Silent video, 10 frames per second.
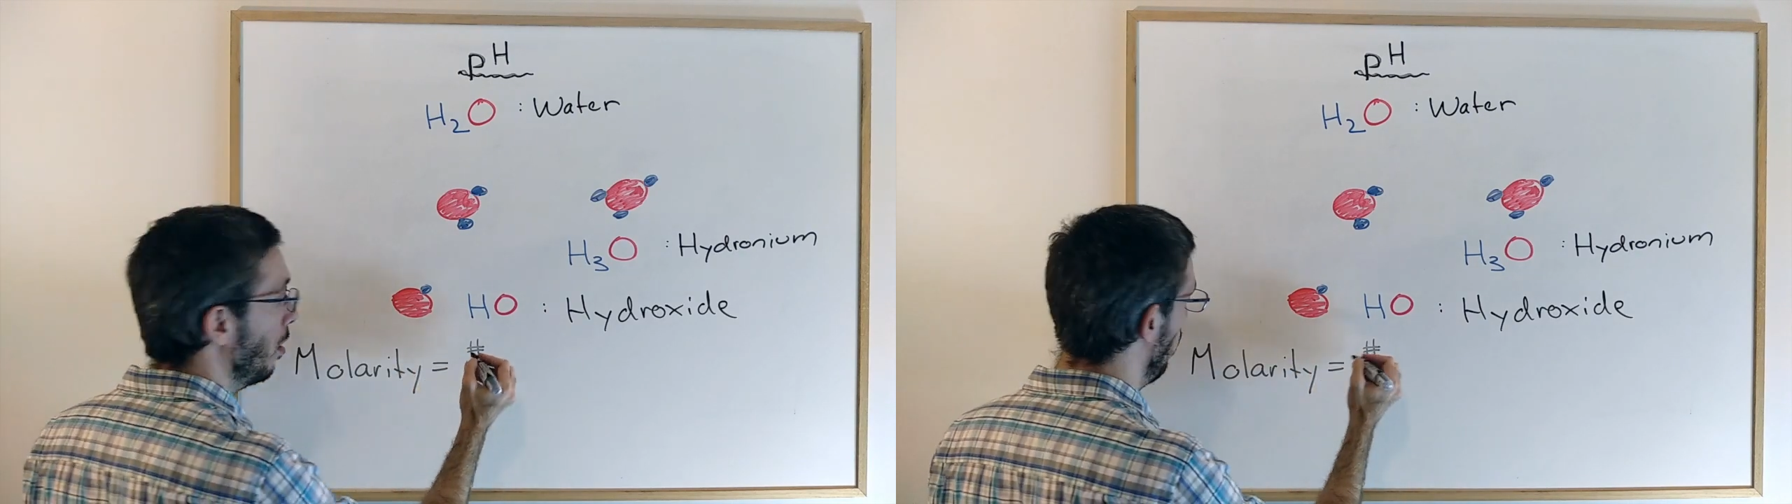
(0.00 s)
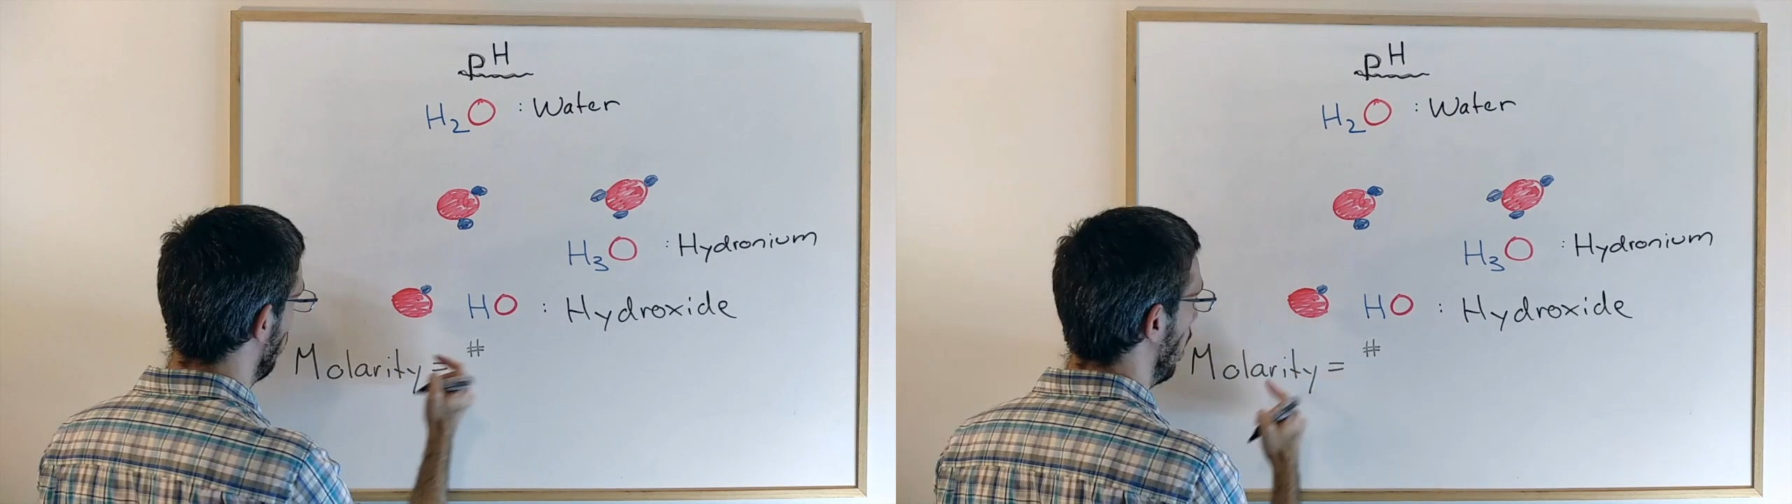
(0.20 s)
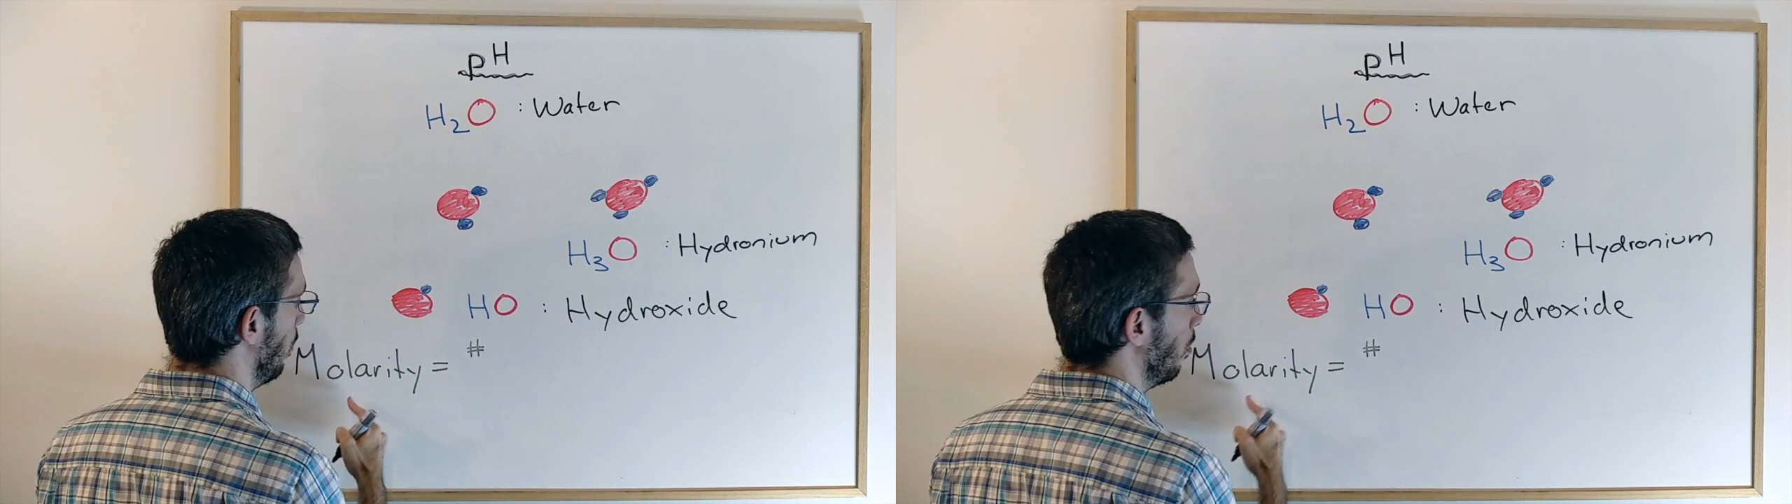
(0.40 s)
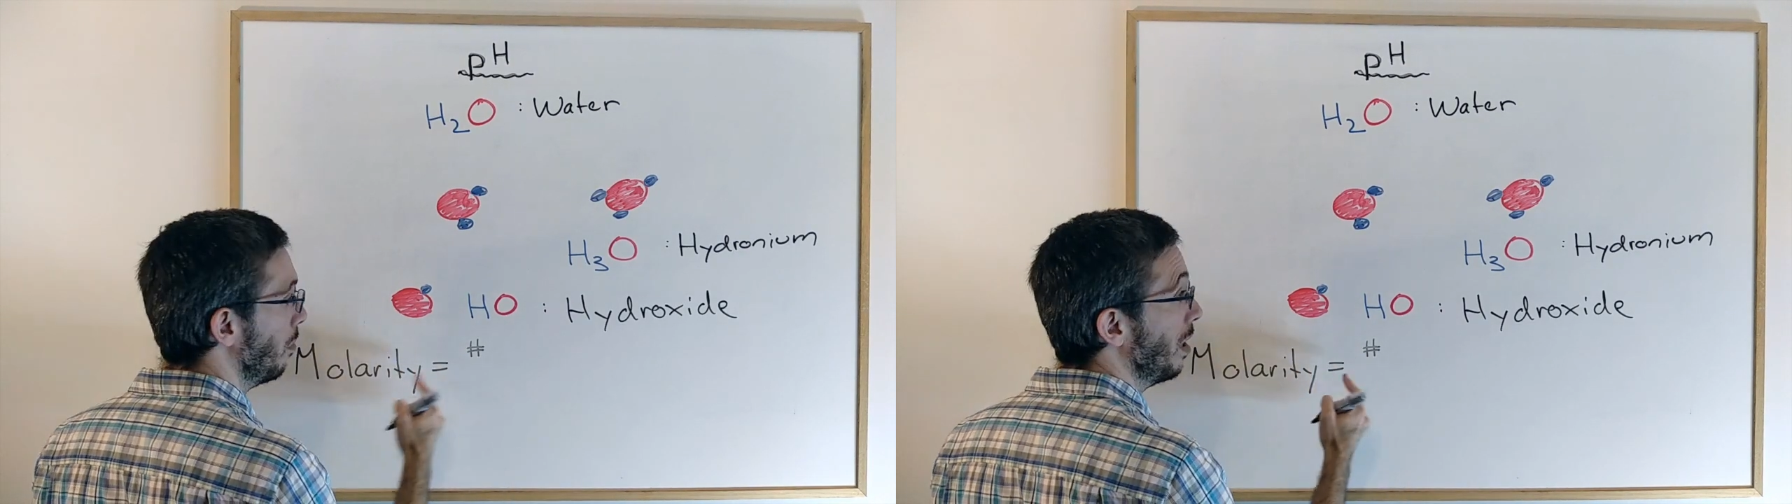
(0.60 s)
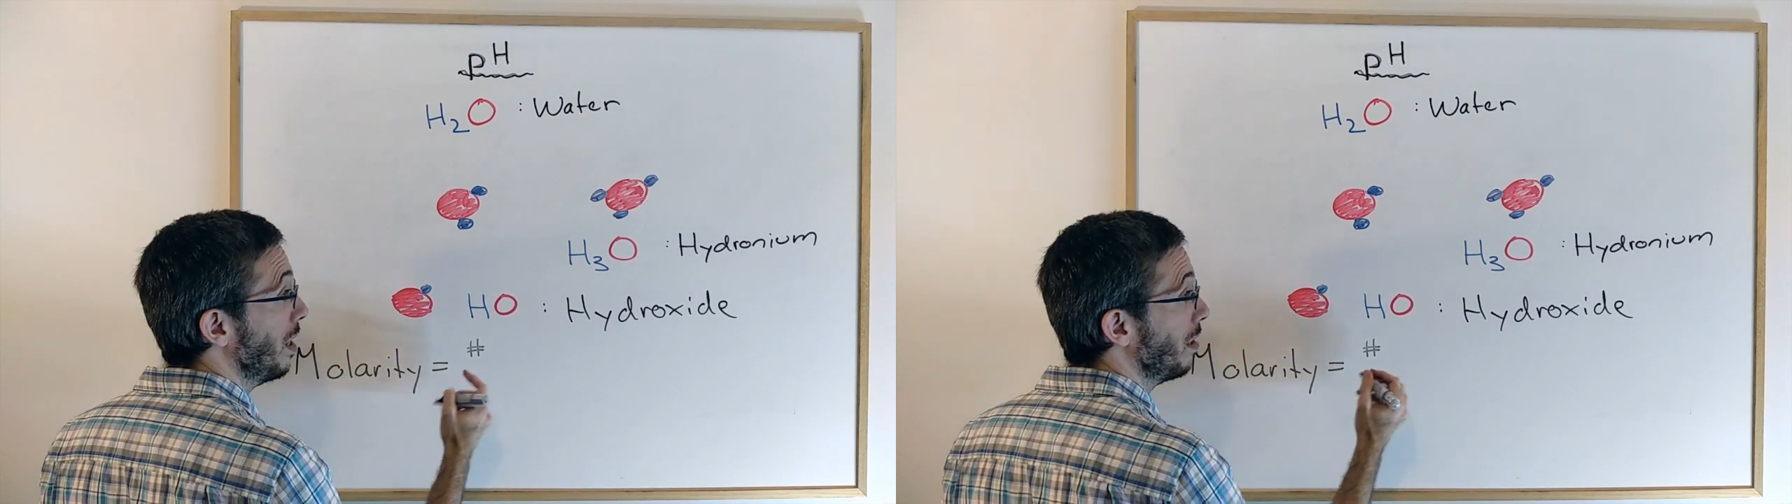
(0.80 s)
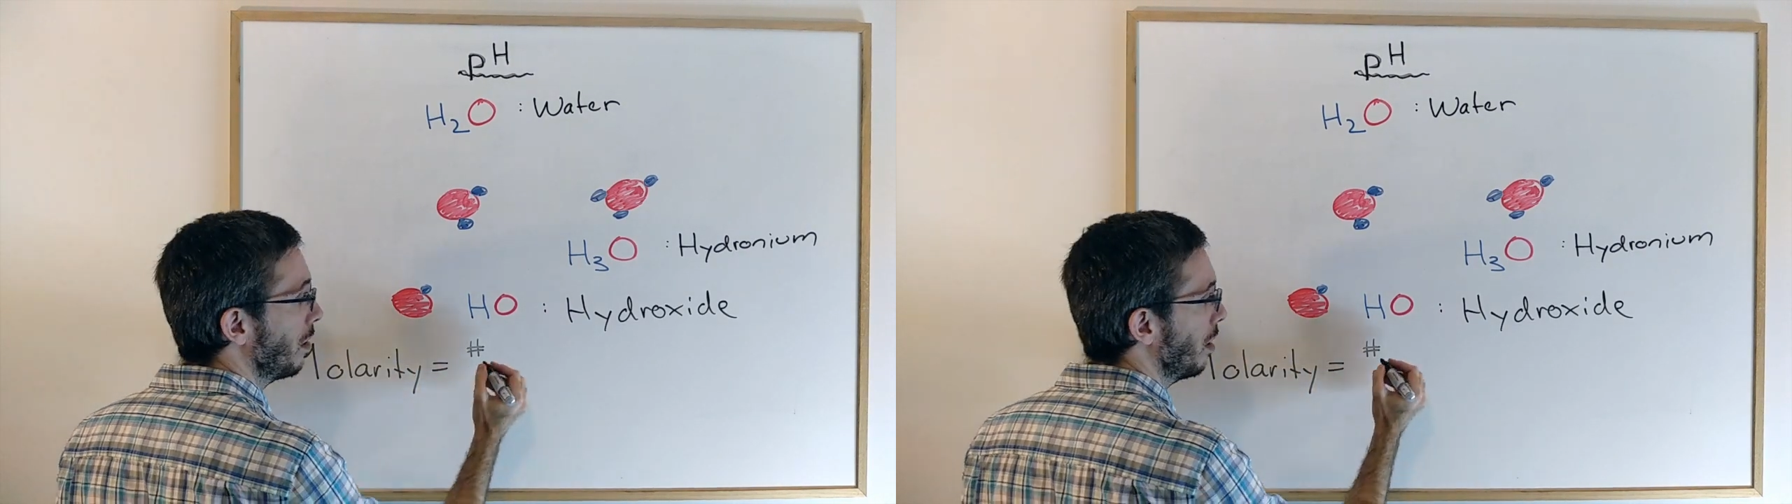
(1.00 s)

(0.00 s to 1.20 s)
uh, that would mean